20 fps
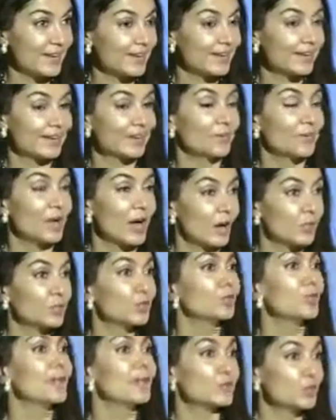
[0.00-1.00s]
and how
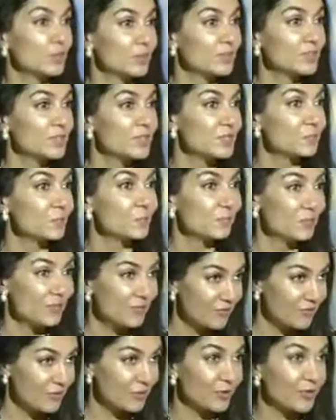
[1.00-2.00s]
you'd like to build this
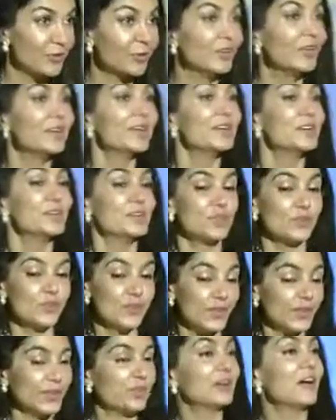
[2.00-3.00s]
movement further so
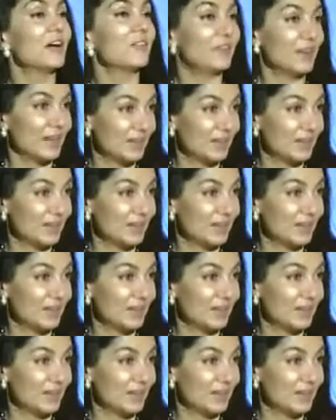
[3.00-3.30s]
they can avail